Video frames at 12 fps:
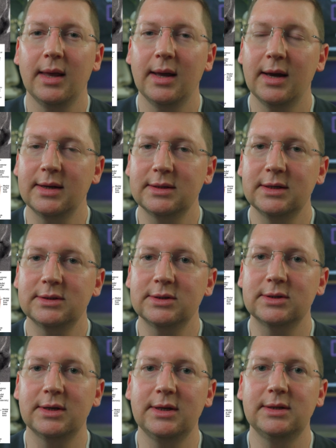and attention
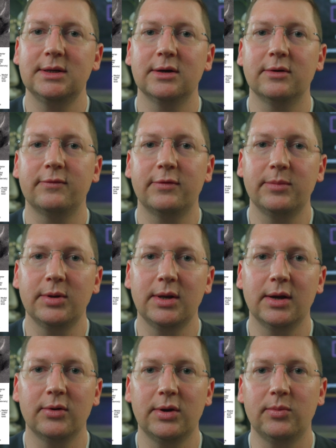to detail and
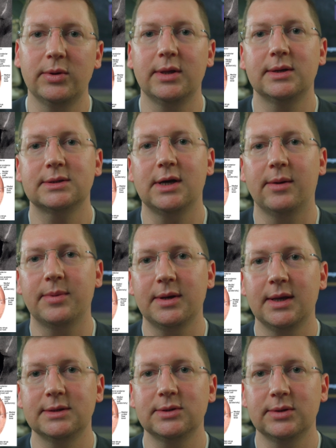familiarity with endoscopic
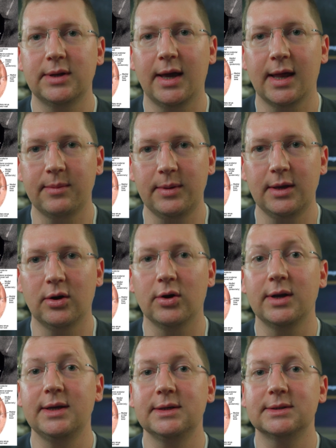nasal anatomy are
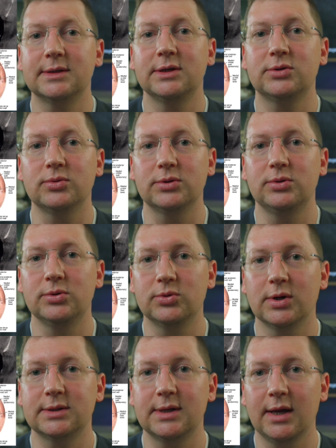essential to
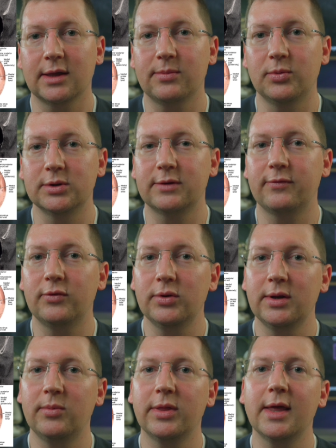addressing ethmoids
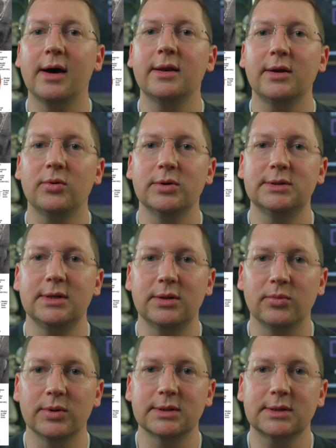fully without increasing the
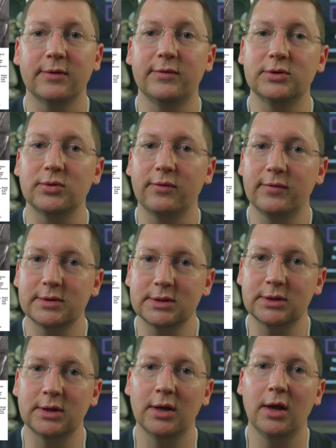risk of injuring
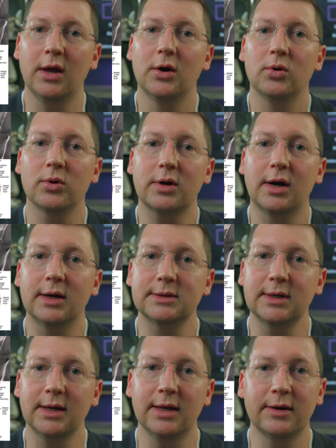vision or
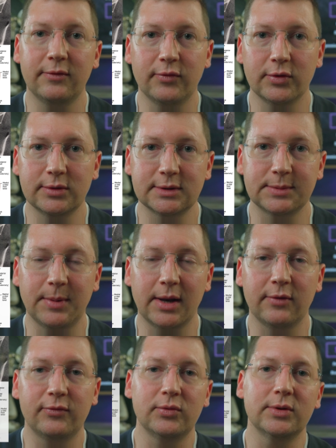causing inadvertent
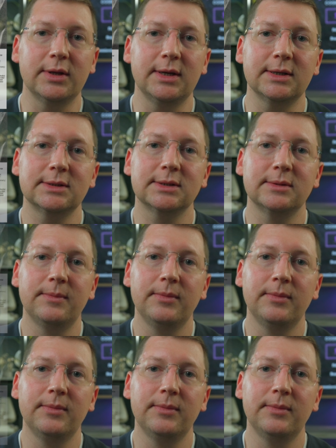spinal fluid leaks.